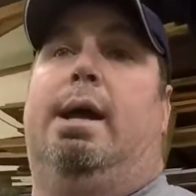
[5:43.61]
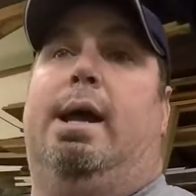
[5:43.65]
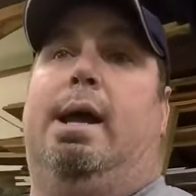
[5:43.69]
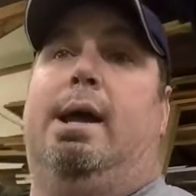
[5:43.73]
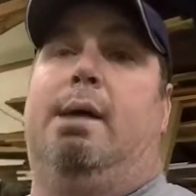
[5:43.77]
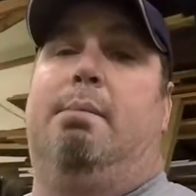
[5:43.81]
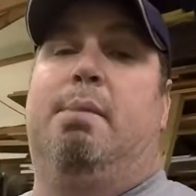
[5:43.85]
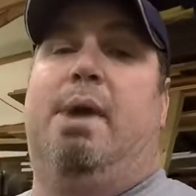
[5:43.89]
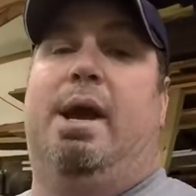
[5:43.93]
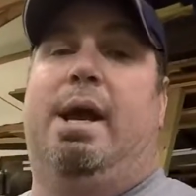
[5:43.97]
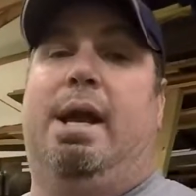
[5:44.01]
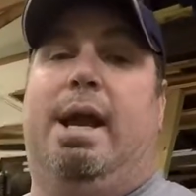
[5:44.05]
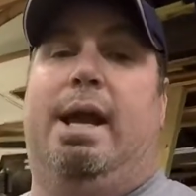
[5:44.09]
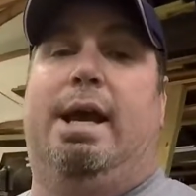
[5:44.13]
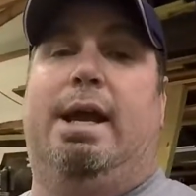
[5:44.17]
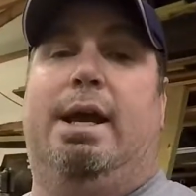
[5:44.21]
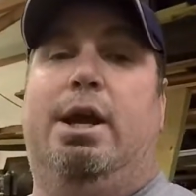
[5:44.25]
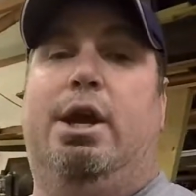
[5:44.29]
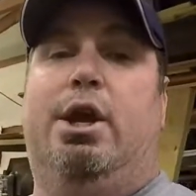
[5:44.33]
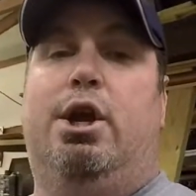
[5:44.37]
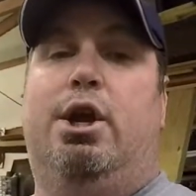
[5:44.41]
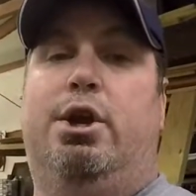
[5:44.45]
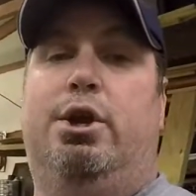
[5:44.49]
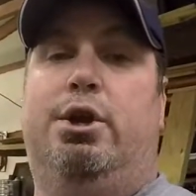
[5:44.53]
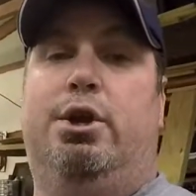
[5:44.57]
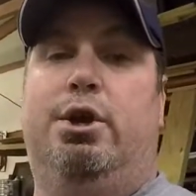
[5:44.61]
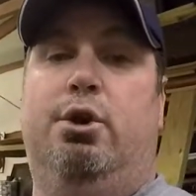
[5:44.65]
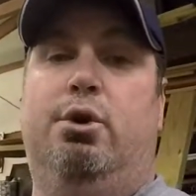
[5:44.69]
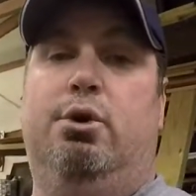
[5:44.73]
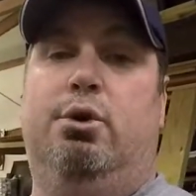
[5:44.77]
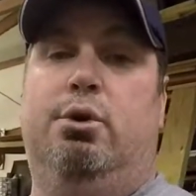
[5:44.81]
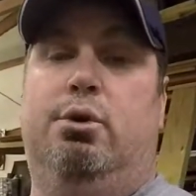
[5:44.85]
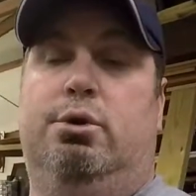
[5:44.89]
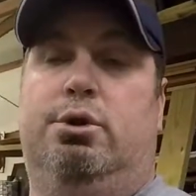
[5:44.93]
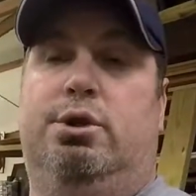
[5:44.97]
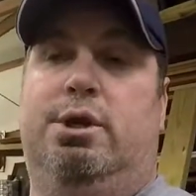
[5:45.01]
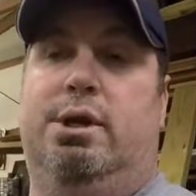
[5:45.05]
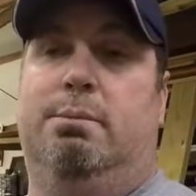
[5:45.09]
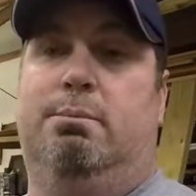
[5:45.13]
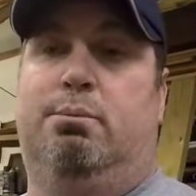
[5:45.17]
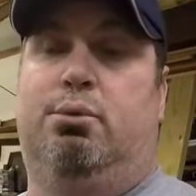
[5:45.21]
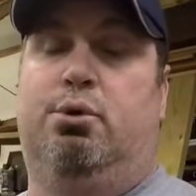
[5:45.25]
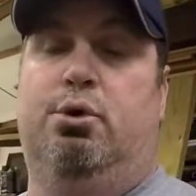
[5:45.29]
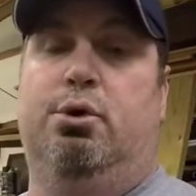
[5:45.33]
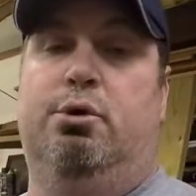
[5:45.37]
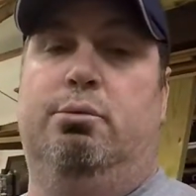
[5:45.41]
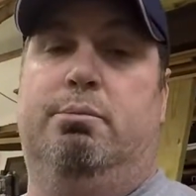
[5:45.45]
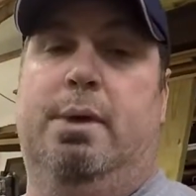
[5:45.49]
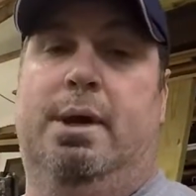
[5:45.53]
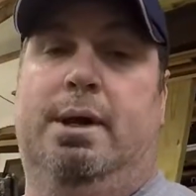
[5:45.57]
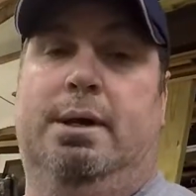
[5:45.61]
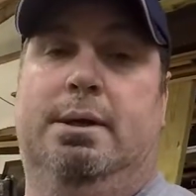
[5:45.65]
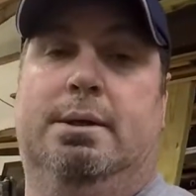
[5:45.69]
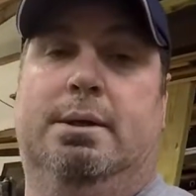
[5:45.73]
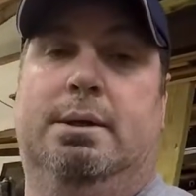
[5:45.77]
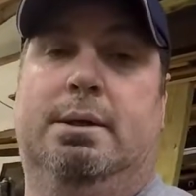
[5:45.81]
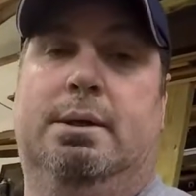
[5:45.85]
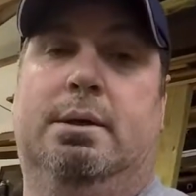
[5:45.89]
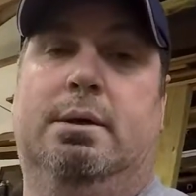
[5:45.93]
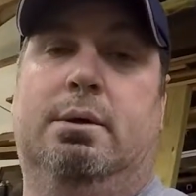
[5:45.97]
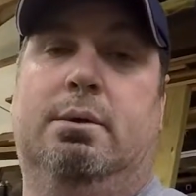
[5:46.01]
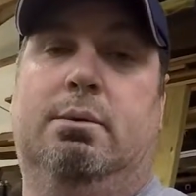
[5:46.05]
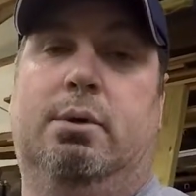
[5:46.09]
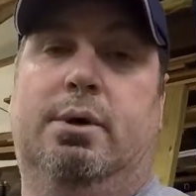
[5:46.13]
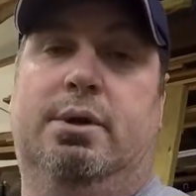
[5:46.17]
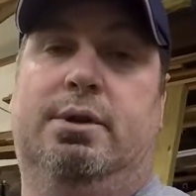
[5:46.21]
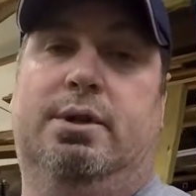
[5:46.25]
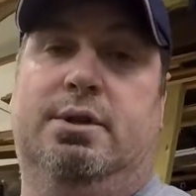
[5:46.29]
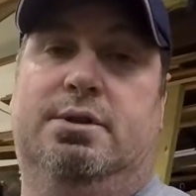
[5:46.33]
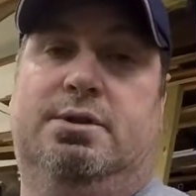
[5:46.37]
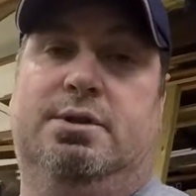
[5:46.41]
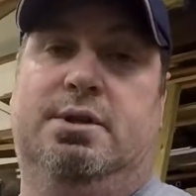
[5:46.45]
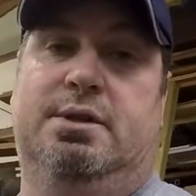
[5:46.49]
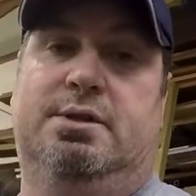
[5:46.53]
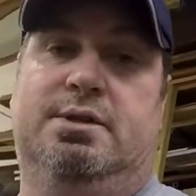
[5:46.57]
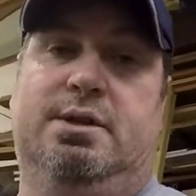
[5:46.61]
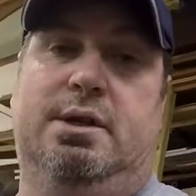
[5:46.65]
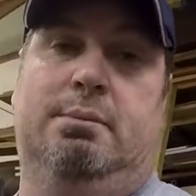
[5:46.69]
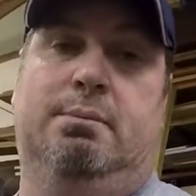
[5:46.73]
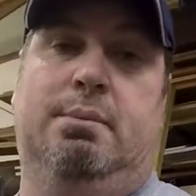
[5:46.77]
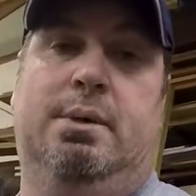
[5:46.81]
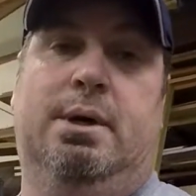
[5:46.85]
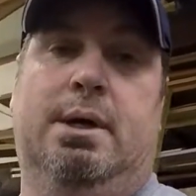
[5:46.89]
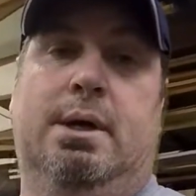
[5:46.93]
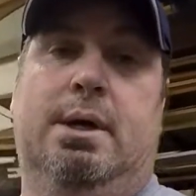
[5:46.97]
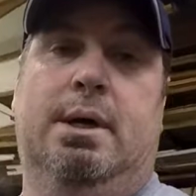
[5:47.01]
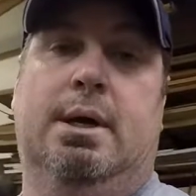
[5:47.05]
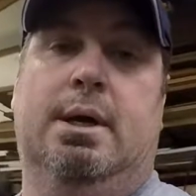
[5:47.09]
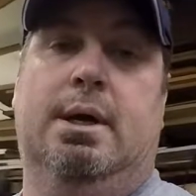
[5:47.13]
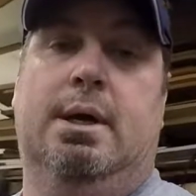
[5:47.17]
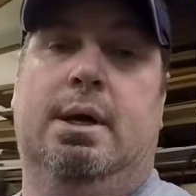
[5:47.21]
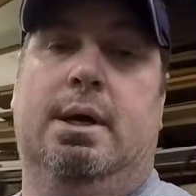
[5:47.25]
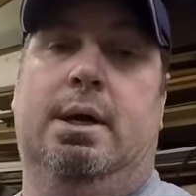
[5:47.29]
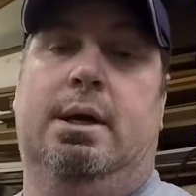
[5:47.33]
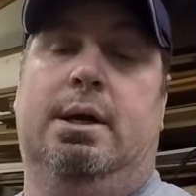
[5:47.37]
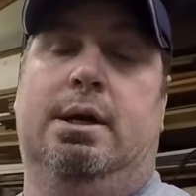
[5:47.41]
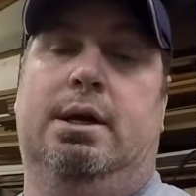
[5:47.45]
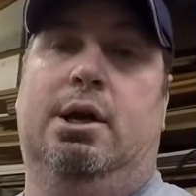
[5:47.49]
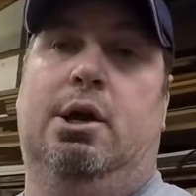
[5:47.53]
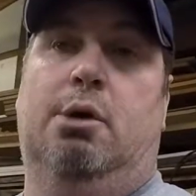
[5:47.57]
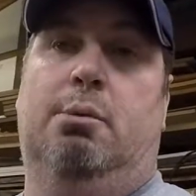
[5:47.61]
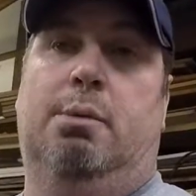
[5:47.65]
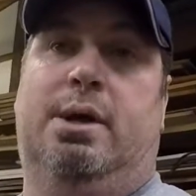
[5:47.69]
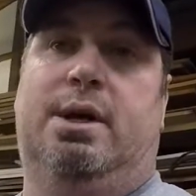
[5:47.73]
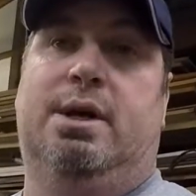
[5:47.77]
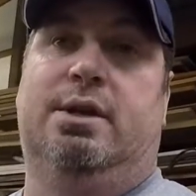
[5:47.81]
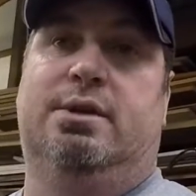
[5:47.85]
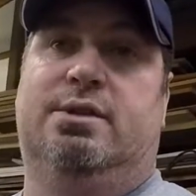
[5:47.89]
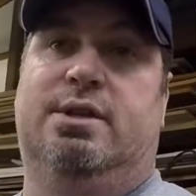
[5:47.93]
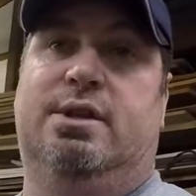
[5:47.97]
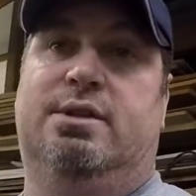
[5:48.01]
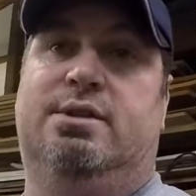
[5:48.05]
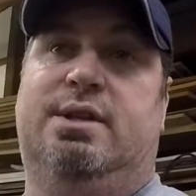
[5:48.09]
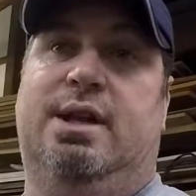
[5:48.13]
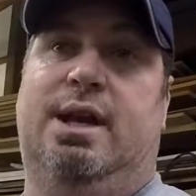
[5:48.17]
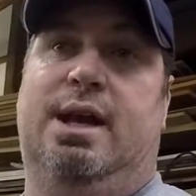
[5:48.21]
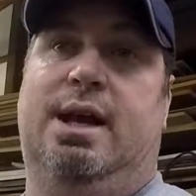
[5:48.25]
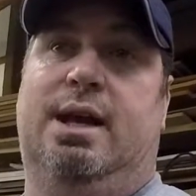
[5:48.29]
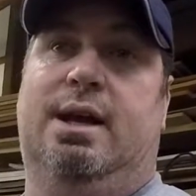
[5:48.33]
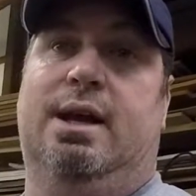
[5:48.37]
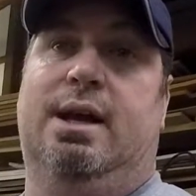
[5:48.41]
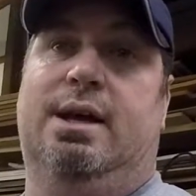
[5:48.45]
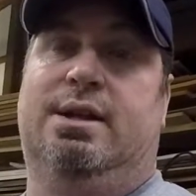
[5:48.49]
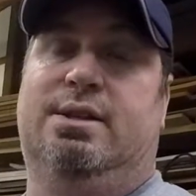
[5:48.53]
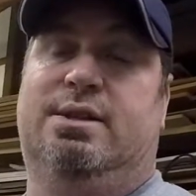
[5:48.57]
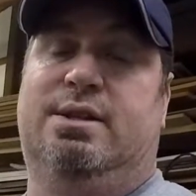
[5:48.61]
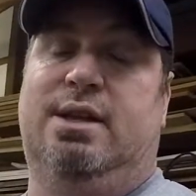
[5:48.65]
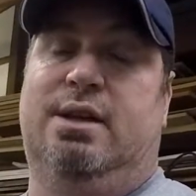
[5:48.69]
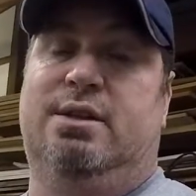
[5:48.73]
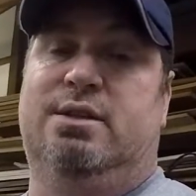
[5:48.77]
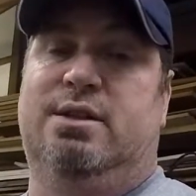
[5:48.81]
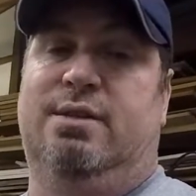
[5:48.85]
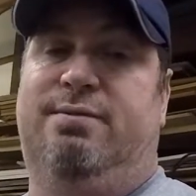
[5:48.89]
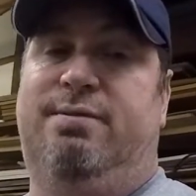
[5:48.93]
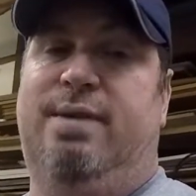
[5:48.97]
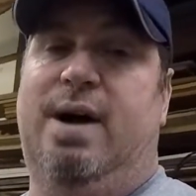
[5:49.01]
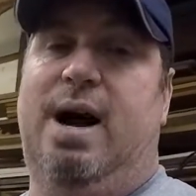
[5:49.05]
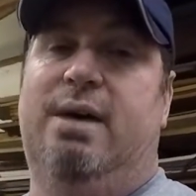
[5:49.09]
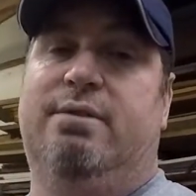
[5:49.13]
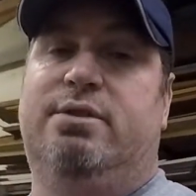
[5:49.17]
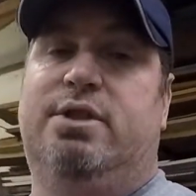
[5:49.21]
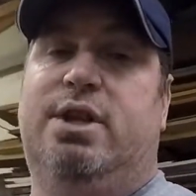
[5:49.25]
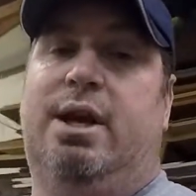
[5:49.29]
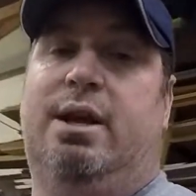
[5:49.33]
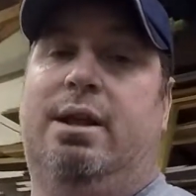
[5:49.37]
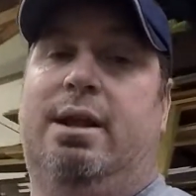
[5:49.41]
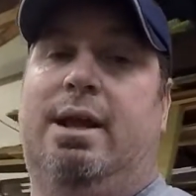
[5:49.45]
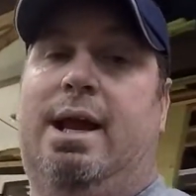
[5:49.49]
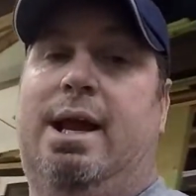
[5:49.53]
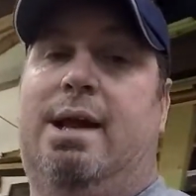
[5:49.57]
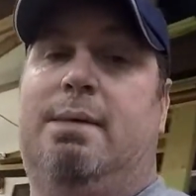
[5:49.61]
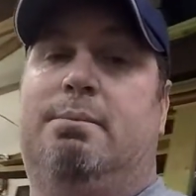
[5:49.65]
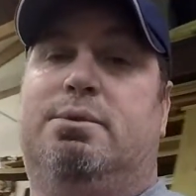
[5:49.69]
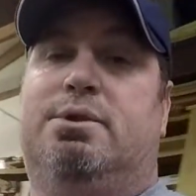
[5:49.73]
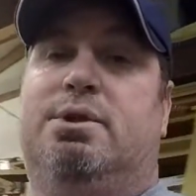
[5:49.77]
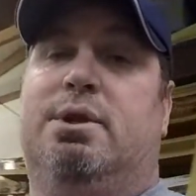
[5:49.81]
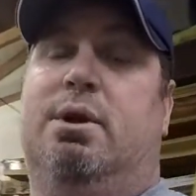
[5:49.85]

It made a huge improvement with this system, you know, because this thing, like I said, is a 5-channel amp.